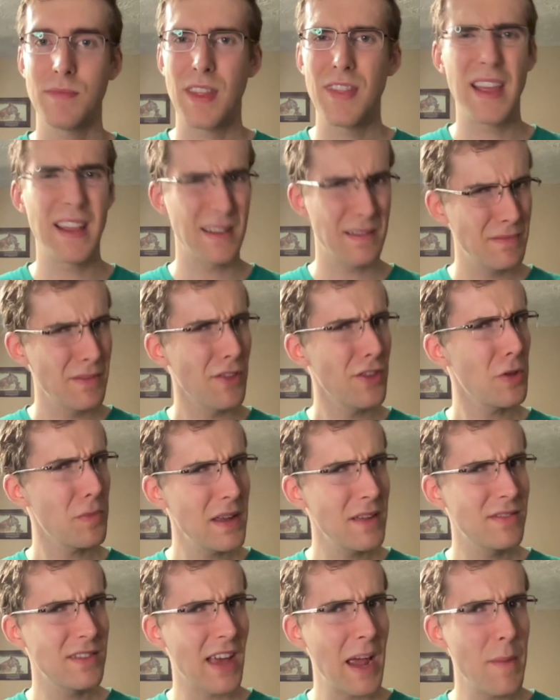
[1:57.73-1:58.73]
I think it, a little bit
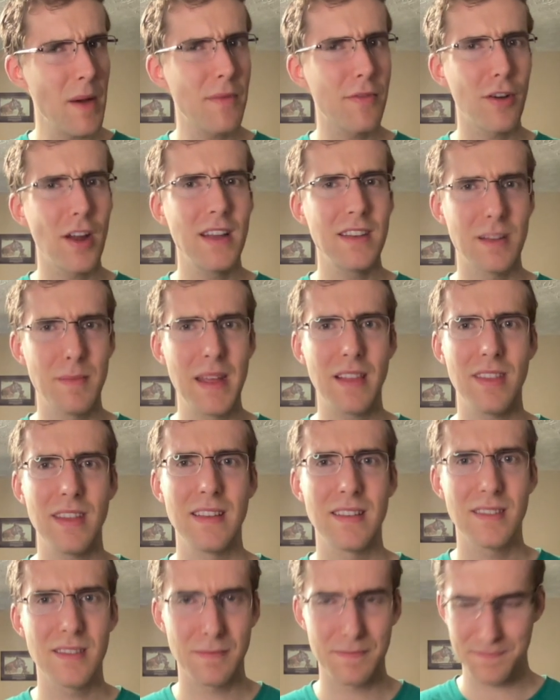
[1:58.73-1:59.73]
of time up front to make
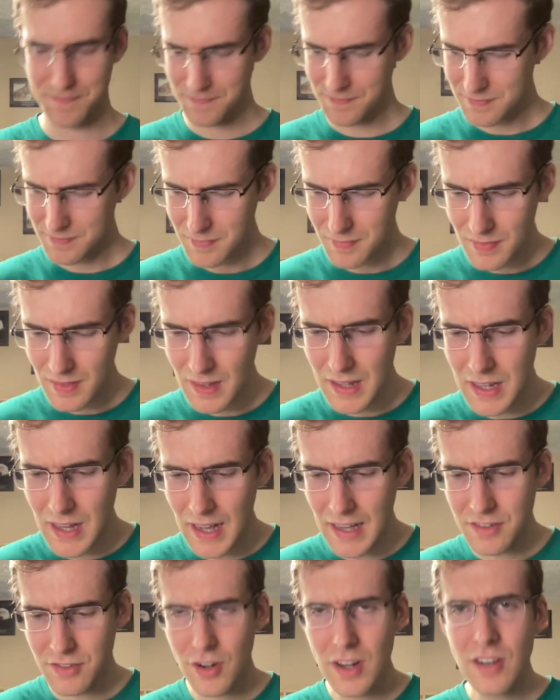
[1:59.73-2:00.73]
these uh,
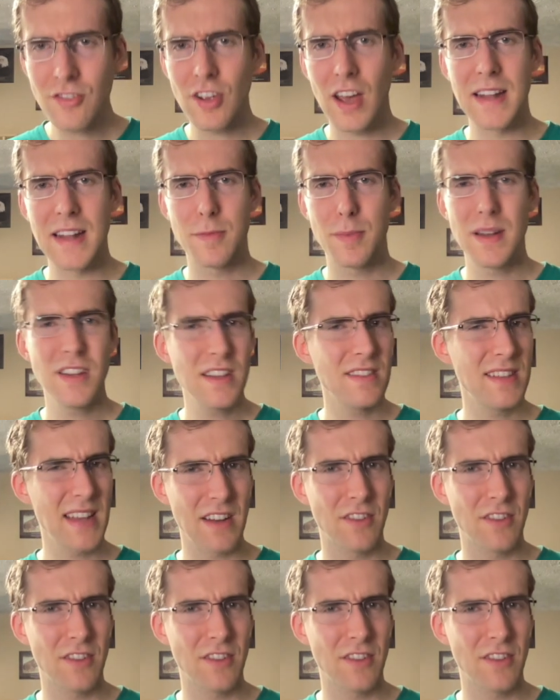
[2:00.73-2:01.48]
screenshots, but it doesn't take